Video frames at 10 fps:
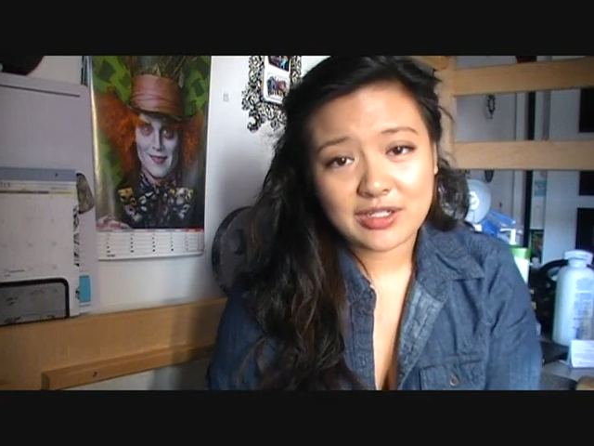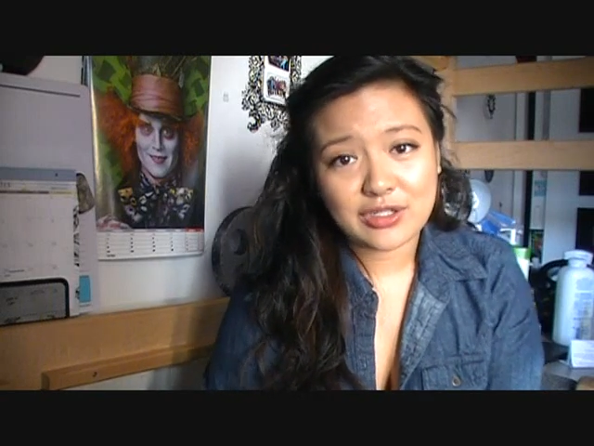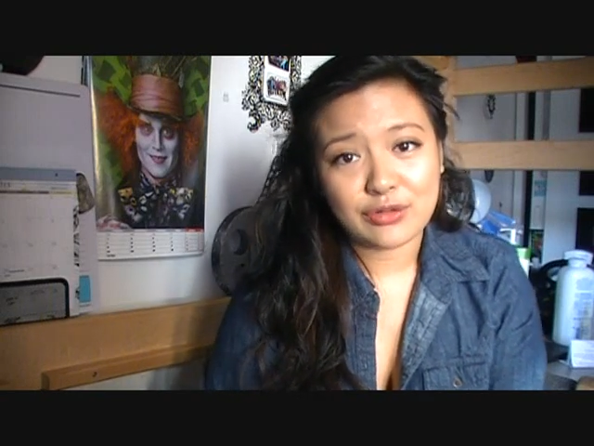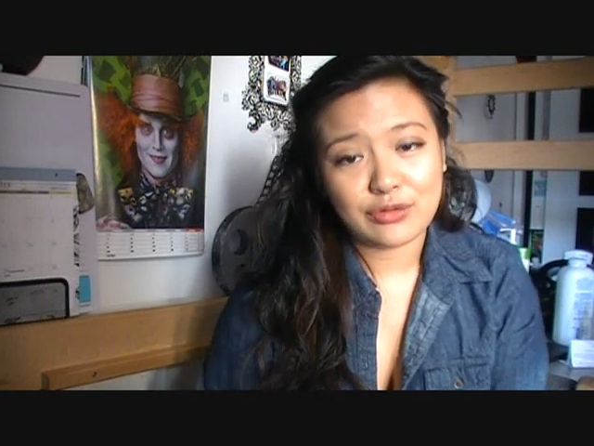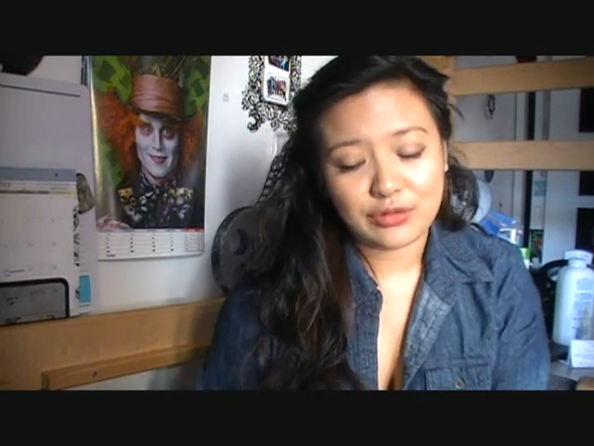
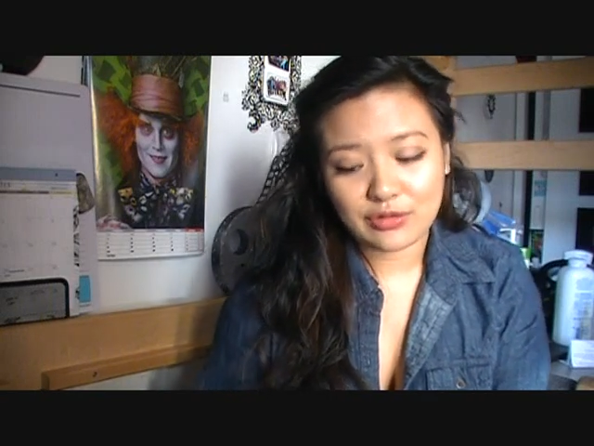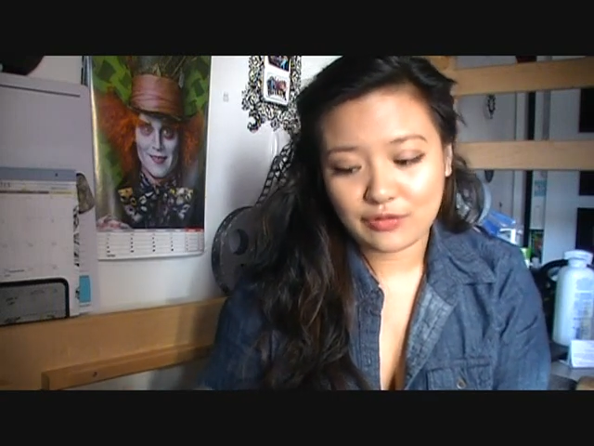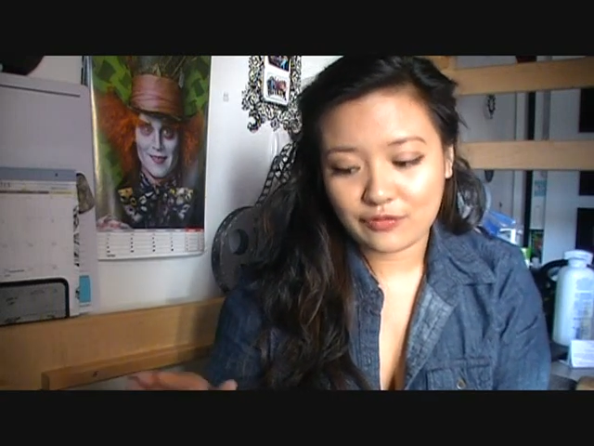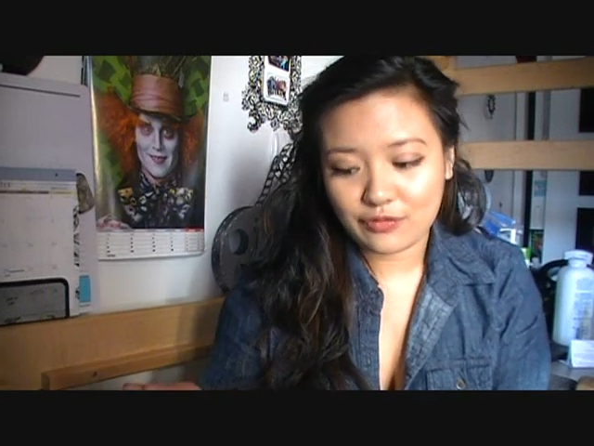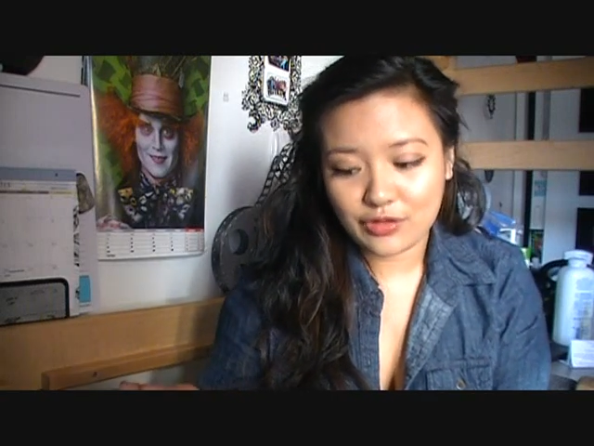So
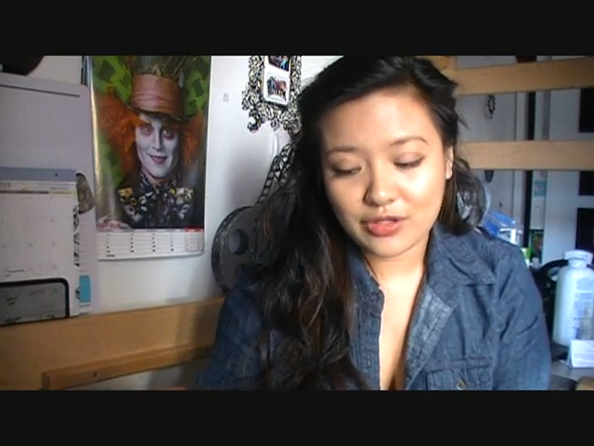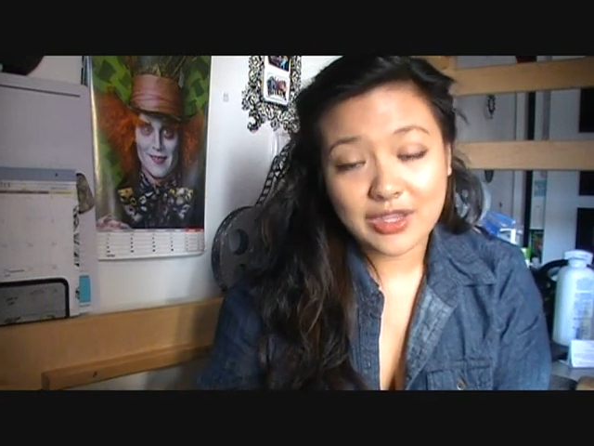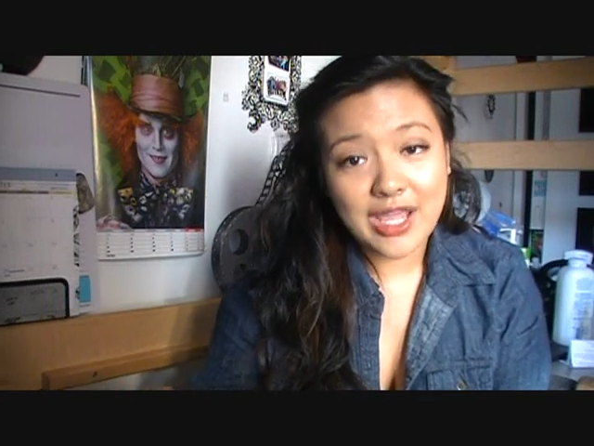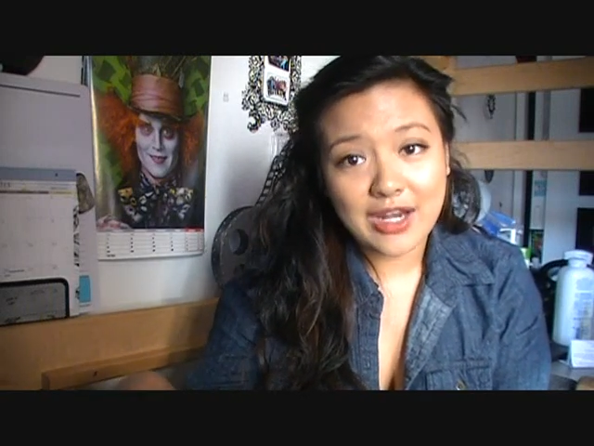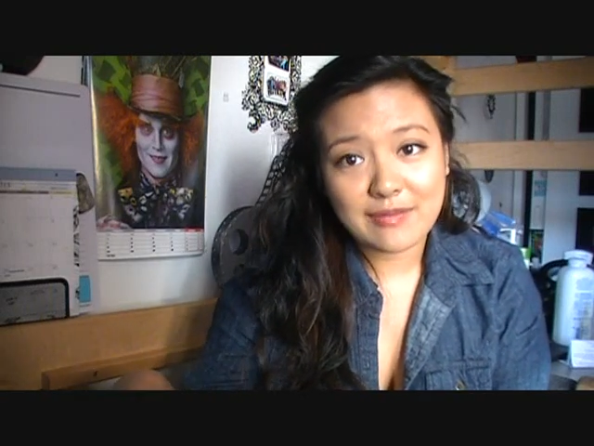you're
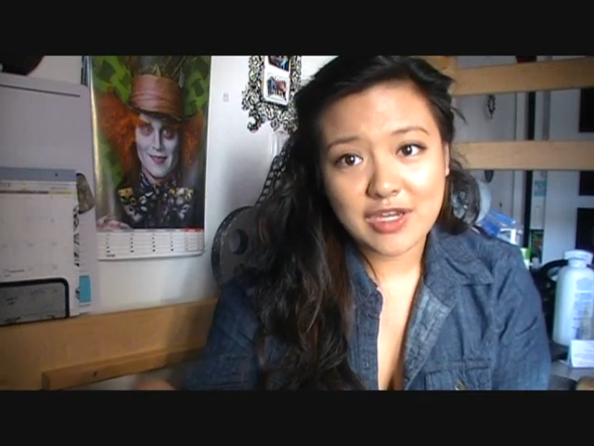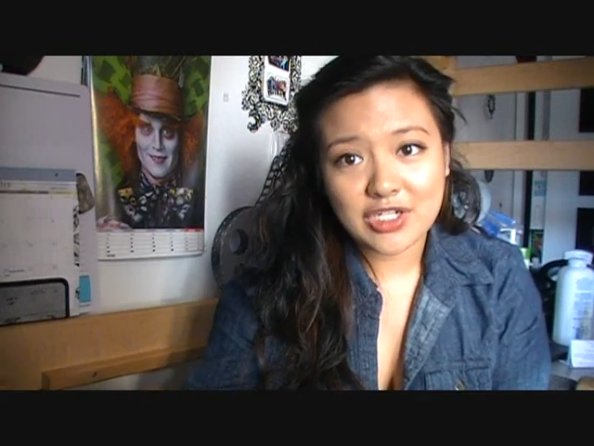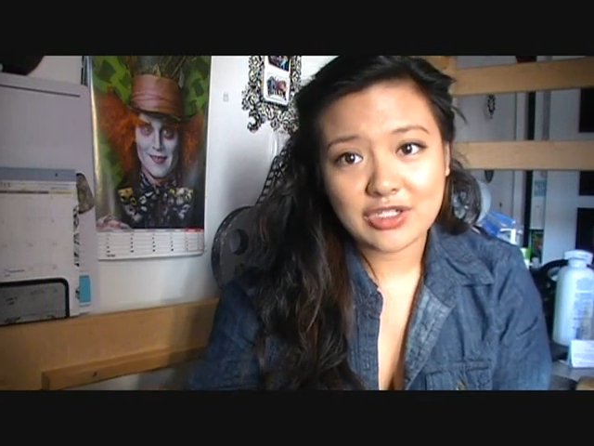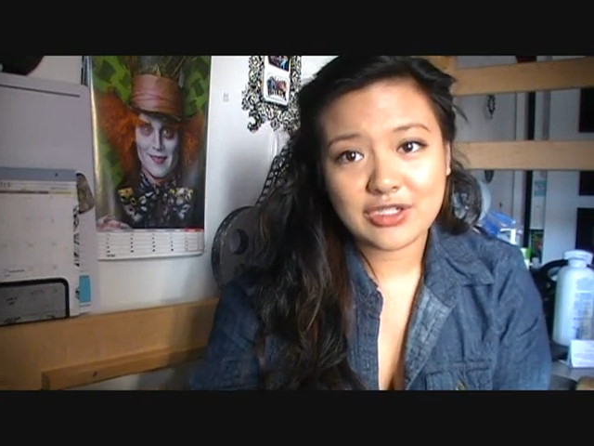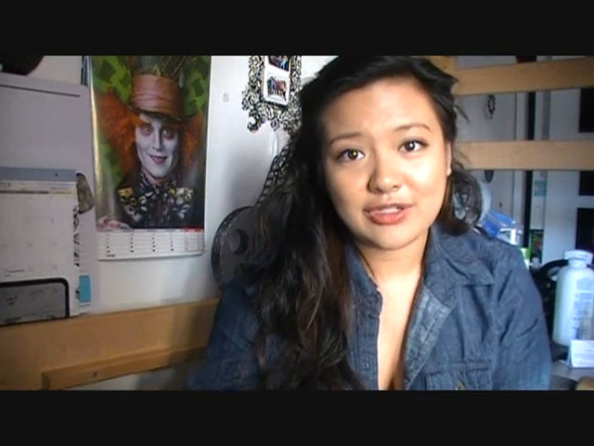in the
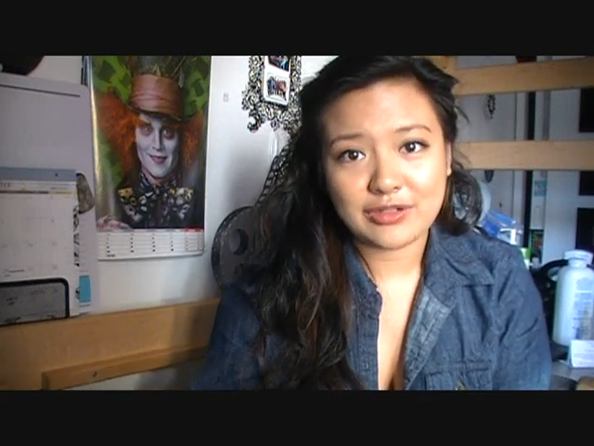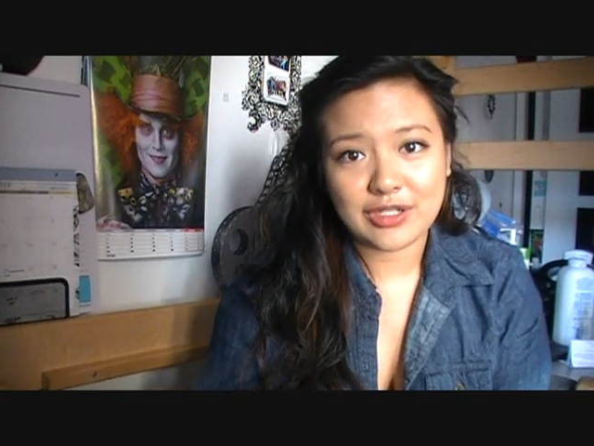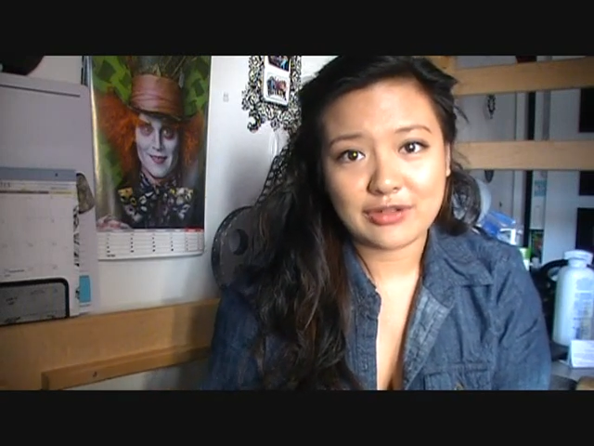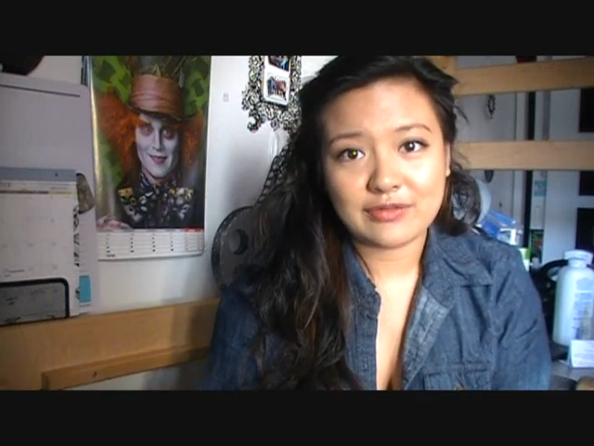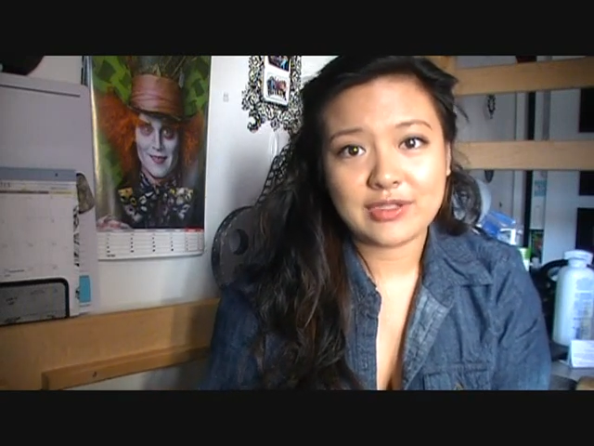animation
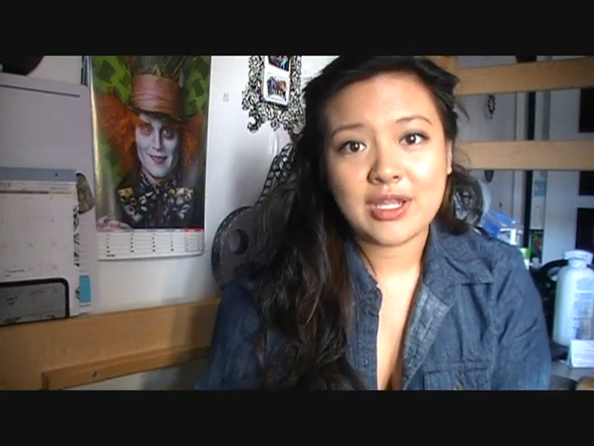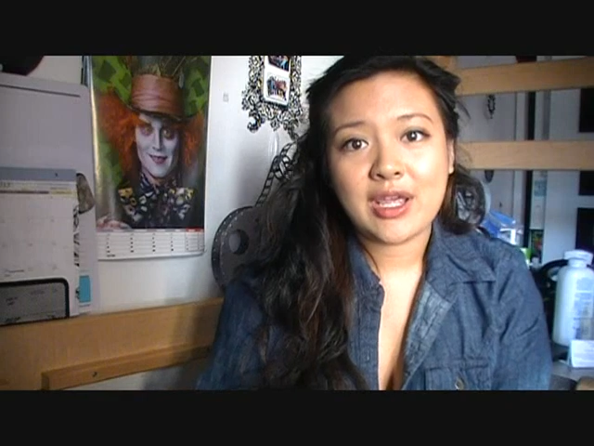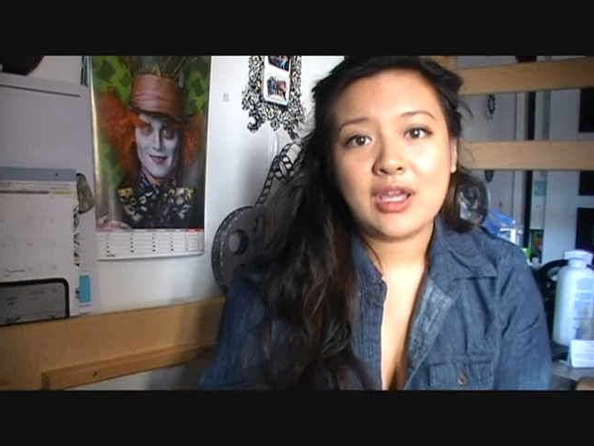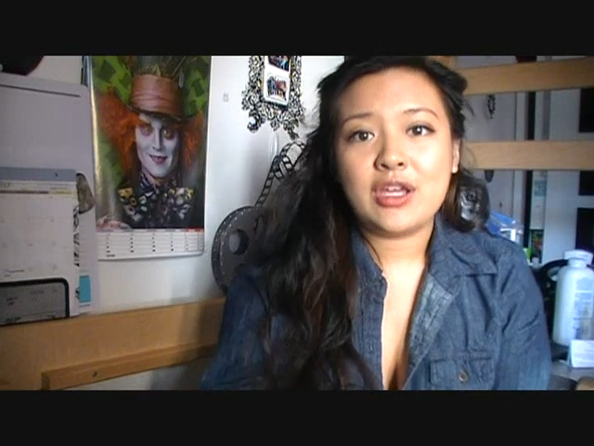studios